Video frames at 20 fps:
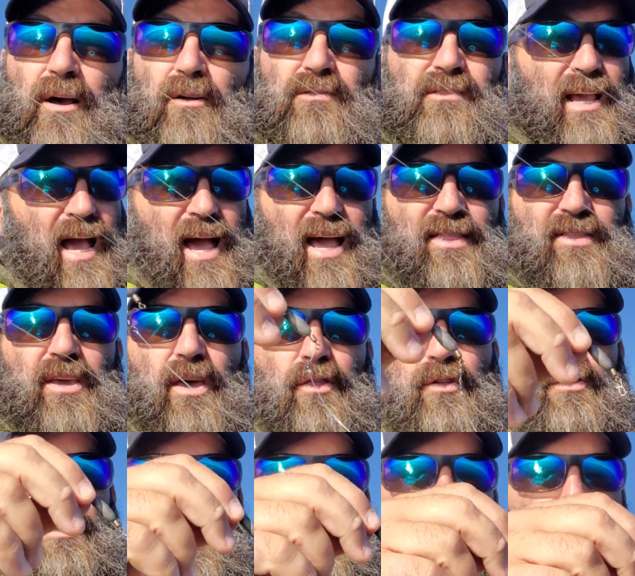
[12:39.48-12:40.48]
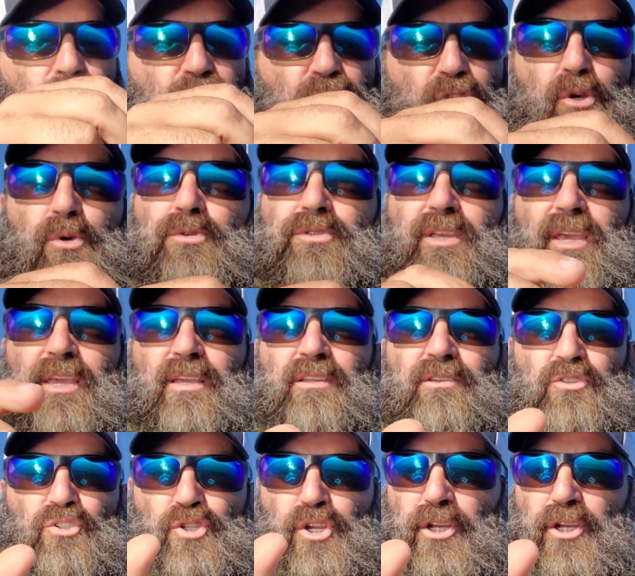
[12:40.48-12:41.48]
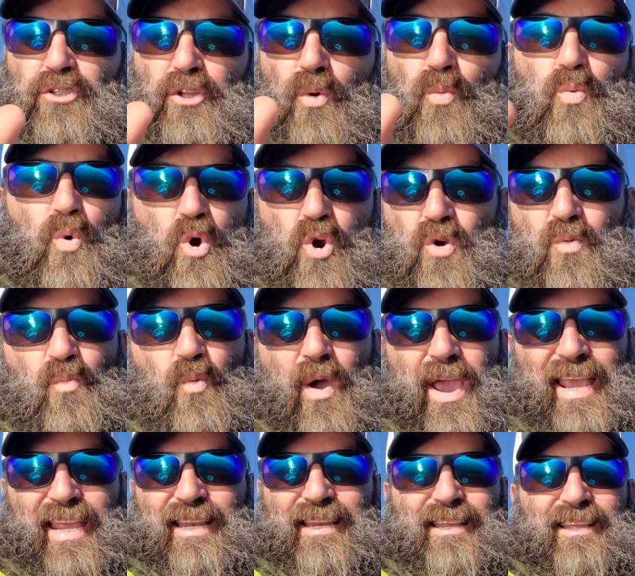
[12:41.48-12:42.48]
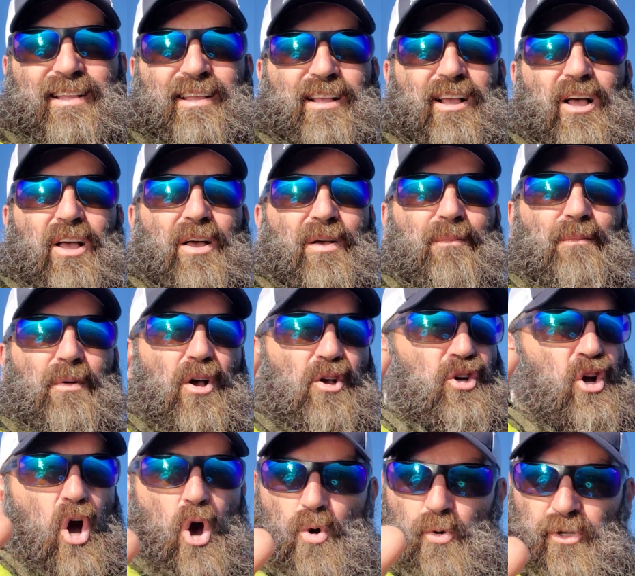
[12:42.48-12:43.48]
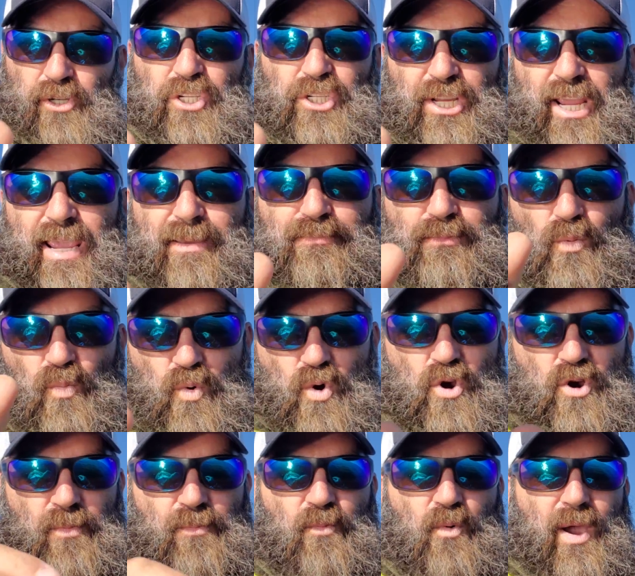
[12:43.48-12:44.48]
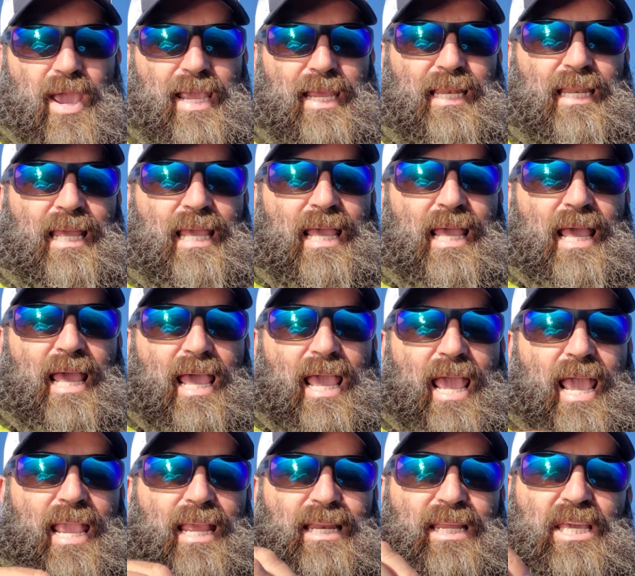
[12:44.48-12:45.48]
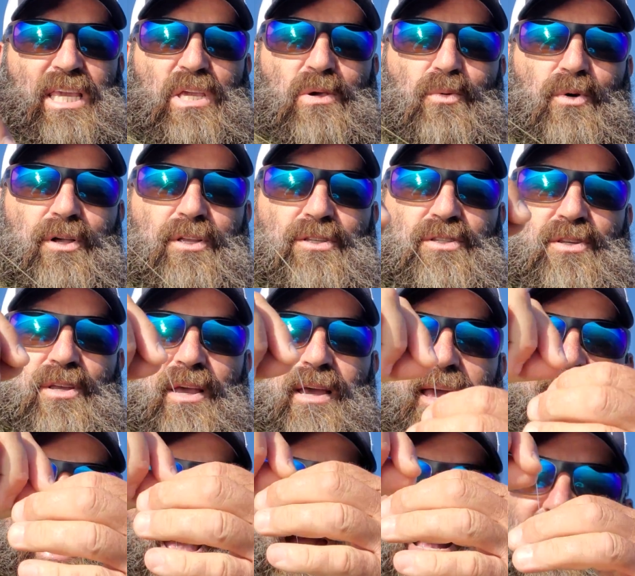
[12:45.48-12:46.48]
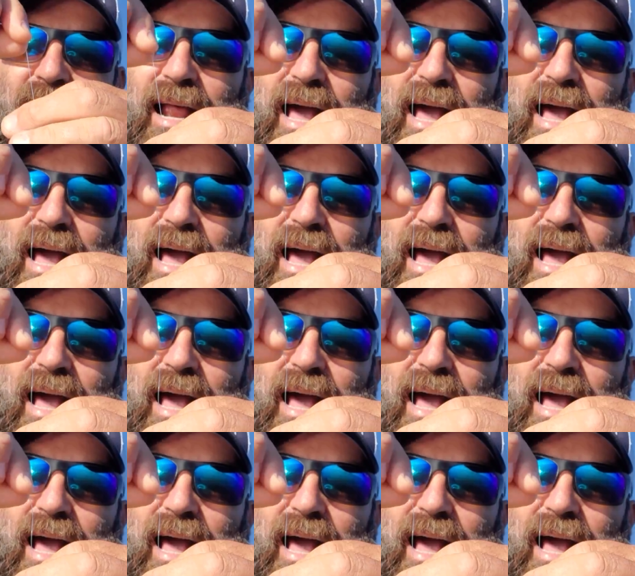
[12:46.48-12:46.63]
Don the other day was using just a worm weight, a cone-shaped worm weight, and he had